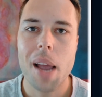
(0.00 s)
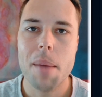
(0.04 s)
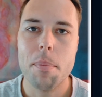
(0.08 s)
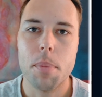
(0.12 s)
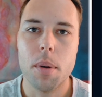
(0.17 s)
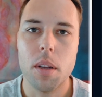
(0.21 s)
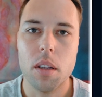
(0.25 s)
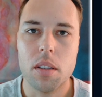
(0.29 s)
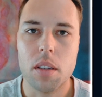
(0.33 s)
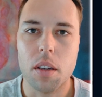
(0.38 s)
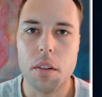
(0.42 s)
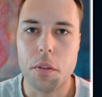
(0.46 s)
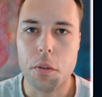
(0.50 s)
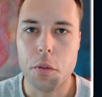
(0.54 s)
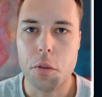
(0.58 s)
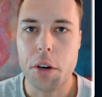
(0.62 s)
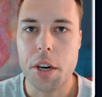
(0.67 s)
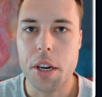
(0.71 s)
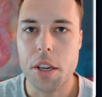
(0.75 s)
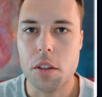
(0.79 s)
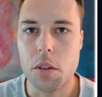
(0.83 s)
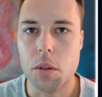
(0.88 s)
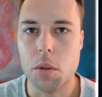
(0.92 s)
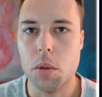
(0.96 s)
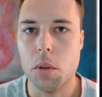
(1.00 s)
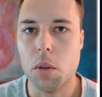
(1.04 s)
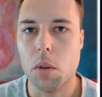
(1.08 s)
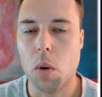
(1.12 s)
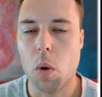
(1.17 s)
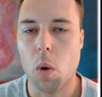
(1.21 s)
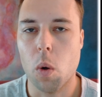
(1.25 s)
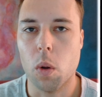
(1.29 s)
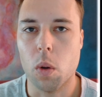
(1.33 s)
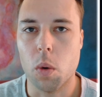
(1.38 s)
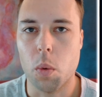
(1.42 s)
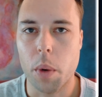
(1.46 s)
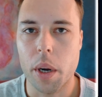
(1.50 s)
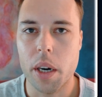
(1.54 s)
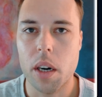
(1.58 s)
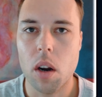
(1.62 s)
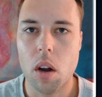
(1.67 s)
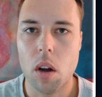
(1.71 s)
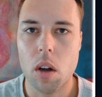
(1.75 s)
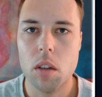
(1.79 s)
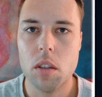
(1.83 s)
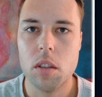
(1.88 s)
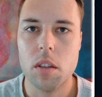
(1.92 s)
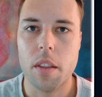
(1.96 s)
built a free tool called
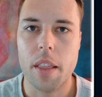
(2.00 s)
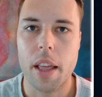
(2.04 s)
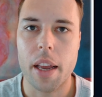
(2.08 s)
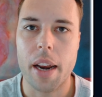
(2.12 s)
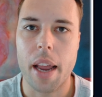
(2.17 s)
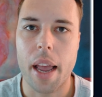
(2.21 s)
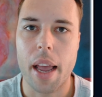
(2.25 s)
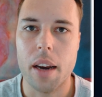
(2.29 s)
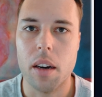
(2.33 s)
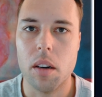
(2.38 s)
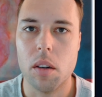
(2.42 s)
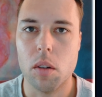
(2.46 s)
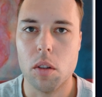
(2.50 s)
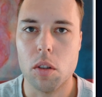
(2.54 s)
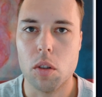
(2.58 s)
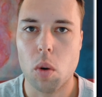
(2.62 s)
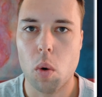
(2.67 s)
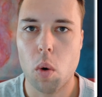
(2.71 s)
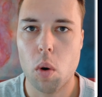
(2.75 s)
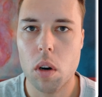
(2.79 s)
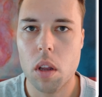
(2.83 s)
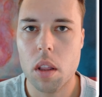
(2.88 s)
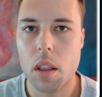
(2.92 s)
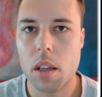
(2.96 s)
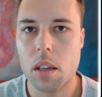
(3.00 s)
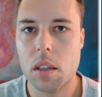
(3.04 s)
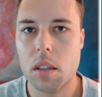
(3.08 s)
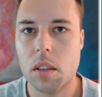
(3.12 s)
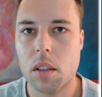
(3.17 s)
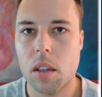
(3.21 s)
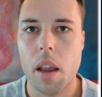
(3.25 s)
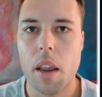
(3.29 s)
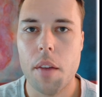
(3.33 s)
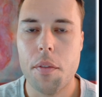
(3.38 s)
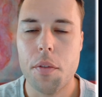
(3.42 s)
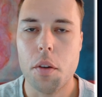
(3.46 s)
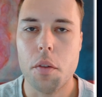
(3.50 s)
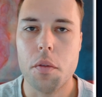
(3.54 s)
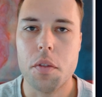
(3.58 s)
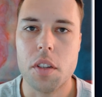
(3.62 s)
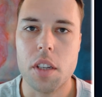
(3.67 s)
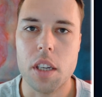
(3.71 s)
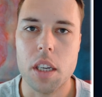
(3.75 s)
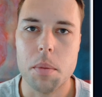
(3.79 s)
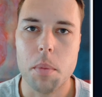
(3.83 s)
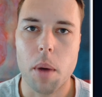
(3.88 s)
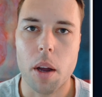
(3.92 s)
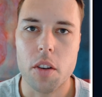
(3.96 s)
Winhance that handles all of this. If you've
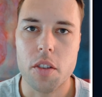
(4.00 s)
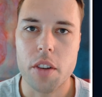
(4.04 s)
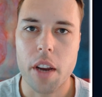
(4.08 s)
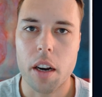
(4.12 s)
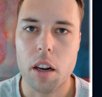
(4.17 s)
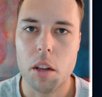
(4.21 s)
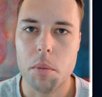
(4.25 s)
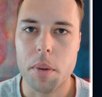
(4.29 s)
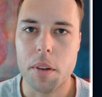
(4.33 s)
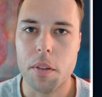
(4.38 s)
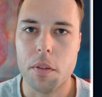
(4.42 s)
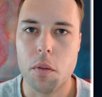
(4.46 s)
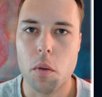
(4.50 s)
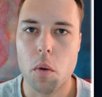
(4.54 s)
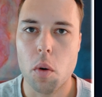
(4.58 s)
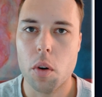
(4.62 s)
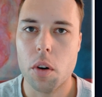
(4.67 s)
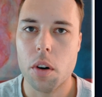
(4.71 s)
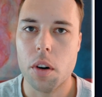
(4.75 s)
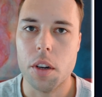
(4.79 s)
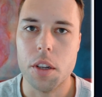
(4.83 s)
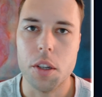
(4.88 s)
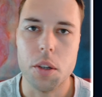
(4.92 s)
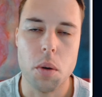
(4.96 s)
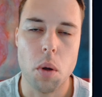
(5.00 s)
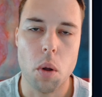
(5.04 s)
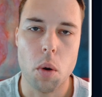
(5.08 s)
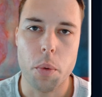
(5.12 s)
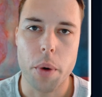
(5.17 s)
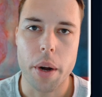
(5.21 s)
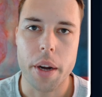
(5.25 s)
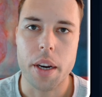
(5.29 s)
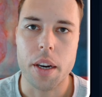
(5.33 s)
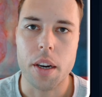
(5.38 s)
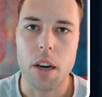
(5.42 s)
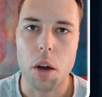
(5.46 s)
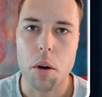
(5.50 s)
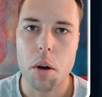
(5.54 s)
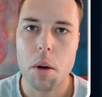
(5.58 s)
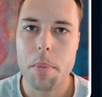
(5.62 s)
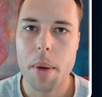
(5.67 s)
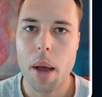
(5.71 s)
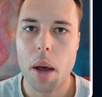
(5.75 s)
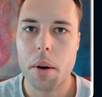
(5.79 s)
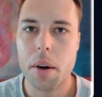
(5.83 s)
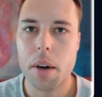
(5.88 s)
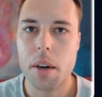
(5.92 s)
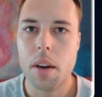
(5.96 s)
seen my channel before, you already know
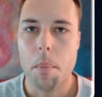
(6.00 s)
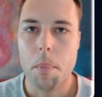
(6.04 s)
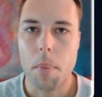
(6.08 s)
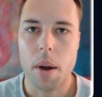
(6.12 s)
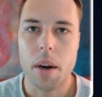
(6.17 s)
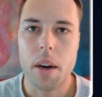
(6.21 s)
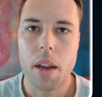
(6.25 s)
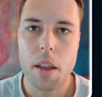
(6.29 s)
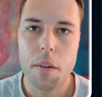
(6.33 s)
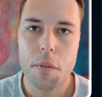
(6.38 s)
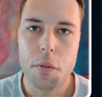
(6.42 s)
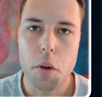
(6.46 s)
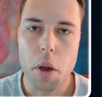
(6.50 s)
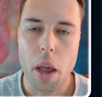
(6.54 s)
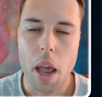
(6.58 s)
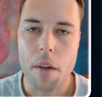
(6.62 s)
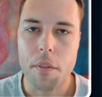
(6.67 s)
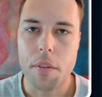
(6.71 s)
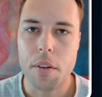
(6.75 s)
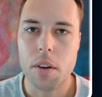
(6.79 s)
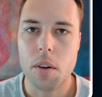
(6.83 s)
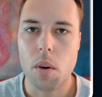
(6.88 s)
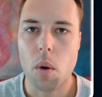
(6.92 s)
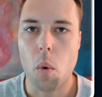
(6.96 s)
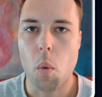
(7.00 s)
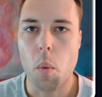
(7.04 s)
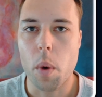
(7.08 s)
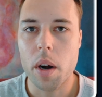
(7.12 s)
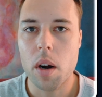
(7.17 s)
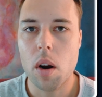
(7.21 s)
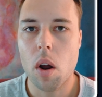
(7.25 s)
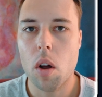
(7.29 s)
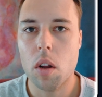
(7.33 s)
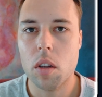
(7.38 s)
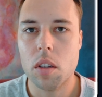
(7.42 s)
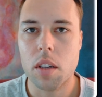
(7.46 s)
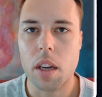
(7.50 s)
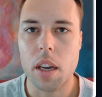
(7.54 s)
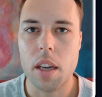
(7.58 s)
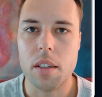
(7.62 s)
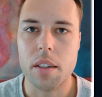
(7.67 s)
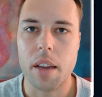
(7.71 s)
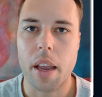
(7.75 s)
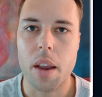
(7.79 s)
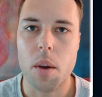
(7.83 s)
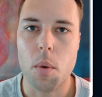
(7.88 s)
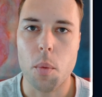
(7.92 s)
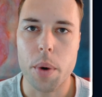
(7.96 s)
about it. But if you haven't, Winhance is
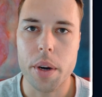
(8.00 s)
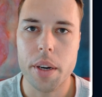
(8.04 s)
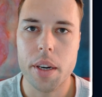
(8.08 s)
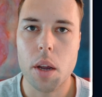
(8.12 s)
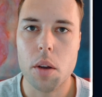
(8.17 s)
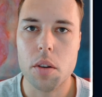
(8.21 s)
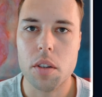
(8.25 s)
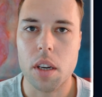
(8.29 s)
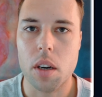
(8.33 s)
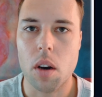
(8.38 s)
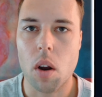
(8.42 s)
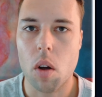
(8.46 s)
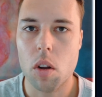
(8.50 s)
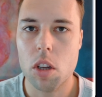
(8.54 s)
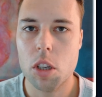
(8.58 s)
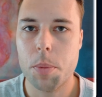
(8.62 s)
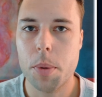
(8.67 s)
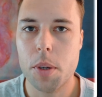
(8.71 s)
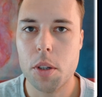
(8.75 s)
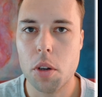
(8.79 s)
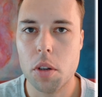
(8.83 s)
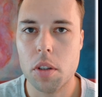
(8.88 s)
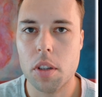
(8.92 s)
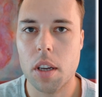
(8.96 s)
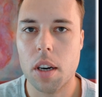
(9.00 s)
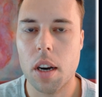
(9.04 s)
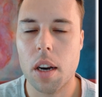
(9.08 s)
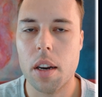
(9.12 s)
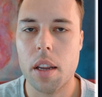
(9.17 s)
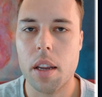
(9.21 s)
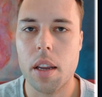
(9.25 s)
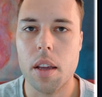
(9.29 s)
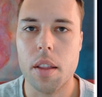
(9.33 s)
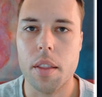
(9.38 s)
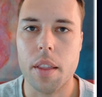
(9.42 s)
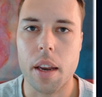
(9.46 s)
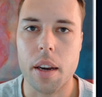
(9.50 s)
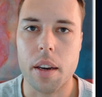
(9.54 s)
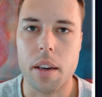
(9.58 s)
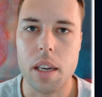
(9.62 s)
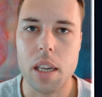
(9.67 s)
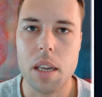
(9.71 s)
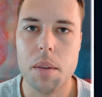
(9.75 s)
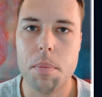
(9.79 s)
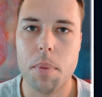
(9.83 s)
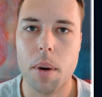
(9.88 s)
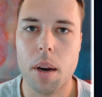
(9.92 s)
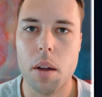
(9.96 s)
a Windows enhancement utility that
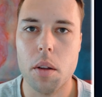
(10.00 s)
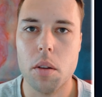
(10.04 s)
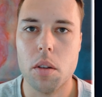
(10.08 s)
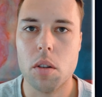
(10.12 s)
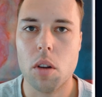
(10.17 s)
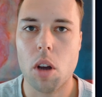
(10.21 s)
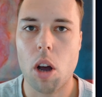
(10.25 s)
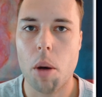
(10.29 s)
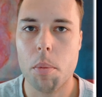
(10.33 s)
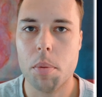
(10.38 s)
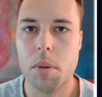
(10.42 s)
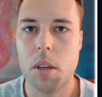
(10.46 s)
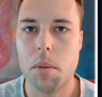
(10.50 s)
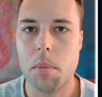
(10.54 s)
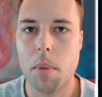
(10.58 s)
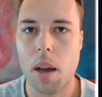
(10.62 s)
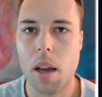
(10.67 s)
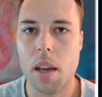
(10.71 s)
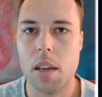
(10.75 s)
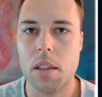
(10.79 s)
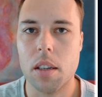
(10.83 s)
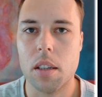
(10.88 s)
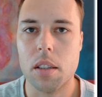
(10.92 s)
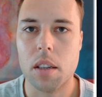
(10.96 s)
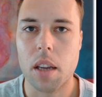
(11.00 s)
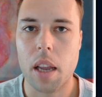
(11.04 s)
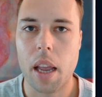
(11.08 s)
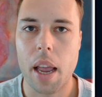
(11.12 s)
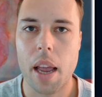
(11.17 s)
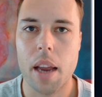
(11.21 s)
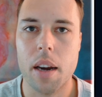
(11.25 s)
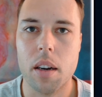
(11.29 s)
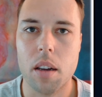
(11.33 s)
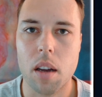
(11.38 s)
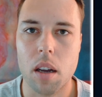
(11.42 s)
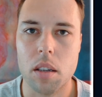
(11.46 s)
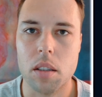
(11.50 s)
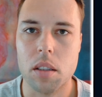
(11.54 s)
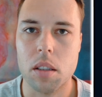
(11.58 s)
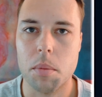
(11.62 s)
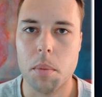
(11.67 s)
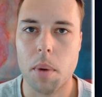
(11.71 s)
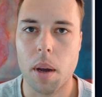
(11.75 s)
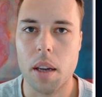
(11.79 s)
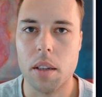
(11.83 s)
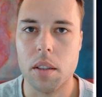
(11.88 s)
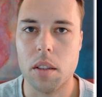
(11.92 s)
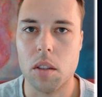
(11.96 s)
debloats, optimizes, and
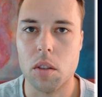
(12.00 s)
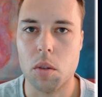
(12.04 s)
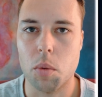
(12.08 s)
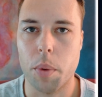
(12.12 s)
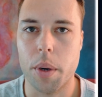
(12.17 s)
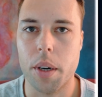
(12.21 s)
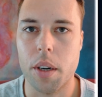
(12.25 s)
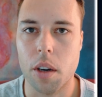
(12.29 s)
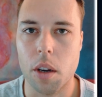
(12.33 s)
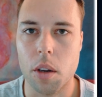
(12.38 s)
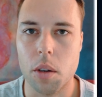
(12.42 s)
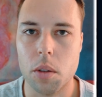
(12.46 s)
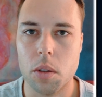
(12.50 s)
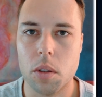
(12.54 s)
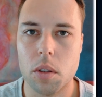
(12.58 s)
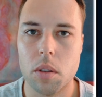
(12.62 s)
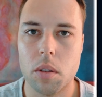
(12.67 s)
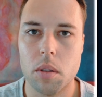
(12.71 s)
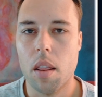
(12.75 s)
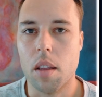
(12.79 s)
customizes Windows.